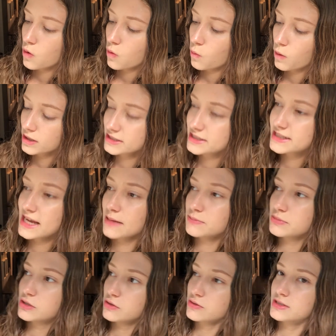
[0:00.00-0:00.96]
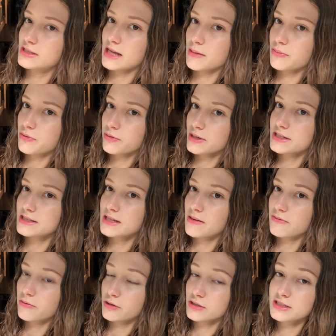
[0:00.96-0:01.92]
One step, two step, three
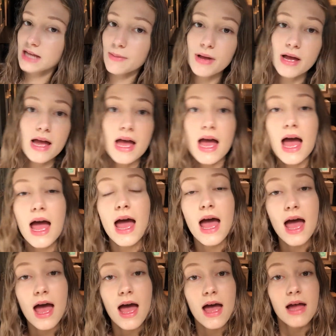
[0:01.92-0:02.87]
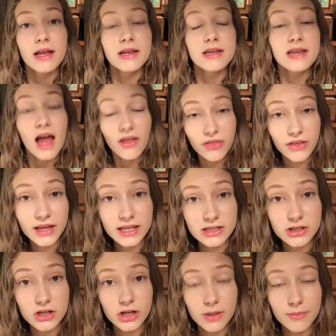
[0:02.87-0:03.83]
step, four step. Nothing
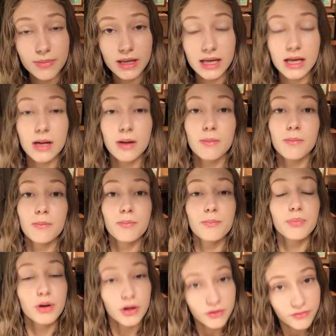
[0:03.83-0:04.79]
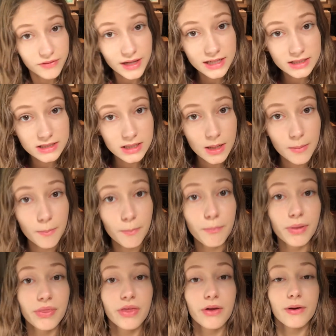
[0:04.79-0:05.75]
is going to be perfect,
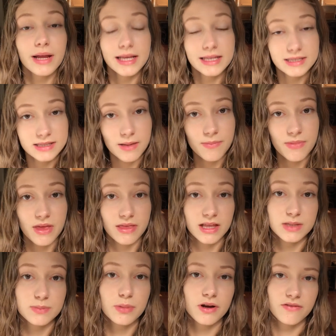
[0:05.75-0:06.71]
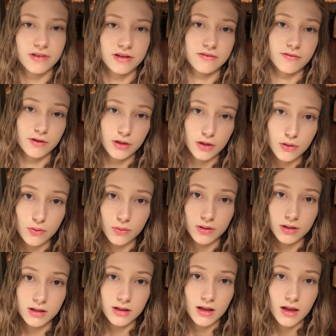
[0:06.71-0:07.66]
but there is something that's perfect for you.
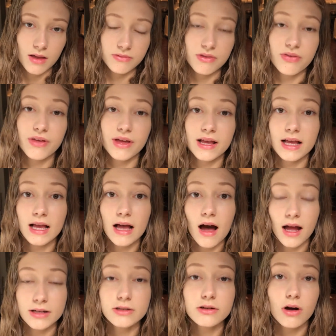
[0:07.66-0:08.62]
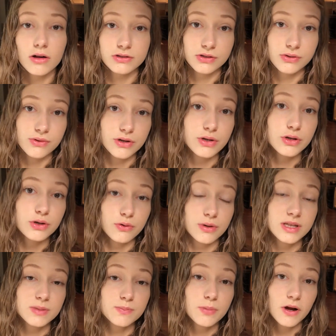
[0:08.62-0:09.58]
The thing God calls you to do
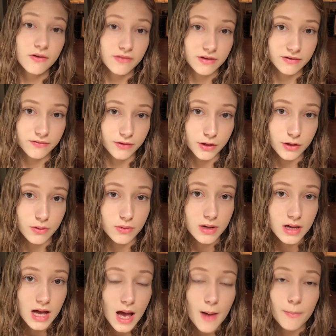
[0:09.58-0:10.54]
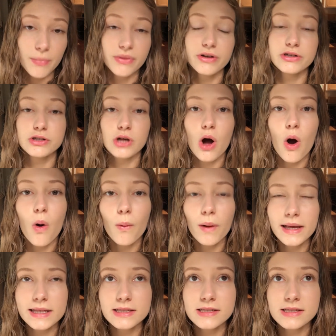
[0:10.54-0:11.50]
is perfect for you. But there's
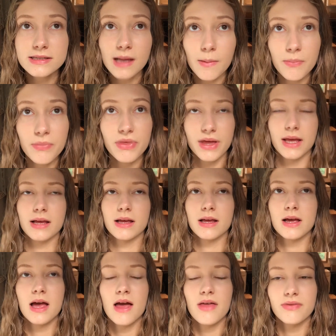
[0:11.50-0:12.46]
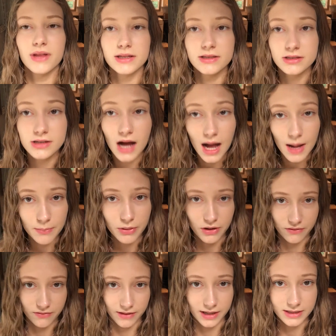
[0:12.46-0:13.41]
always something that's not
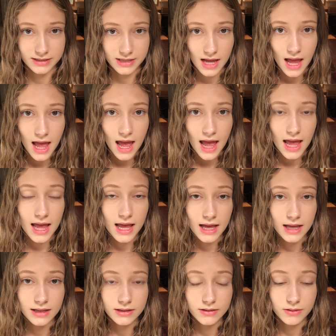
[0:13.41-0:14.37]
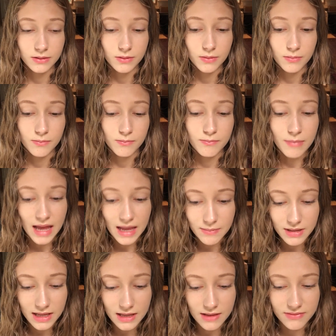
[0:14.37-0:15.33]
perfect, and
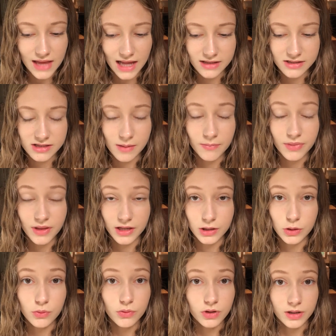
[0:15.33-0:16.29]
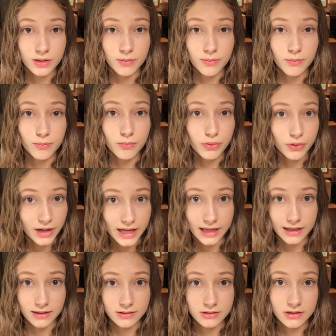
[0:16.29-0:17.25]
maybe that's something you could
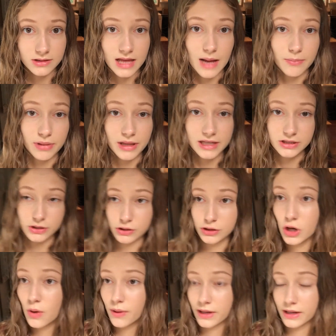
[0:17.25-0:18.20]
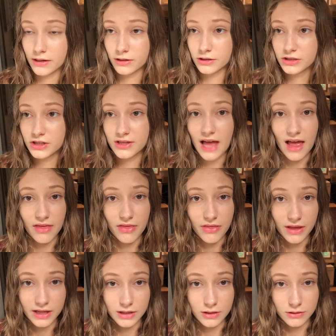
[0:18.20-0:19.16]
bring to that place you're going, or to that
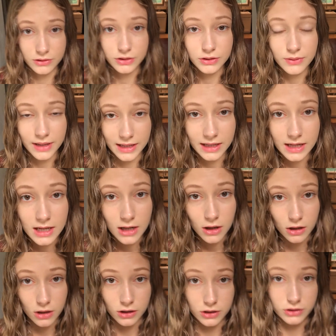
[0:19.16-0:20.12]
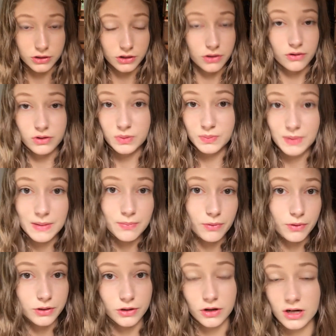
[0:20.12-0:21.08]
thing you're doing, or to those people
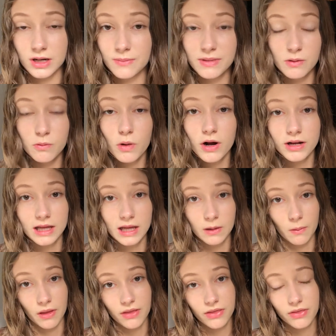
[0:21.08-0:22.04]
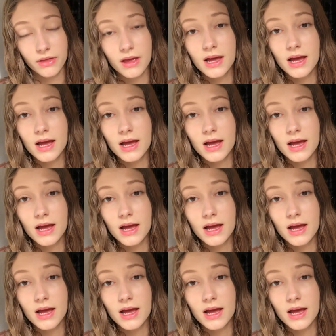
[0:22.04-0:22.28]
you're going to be working with.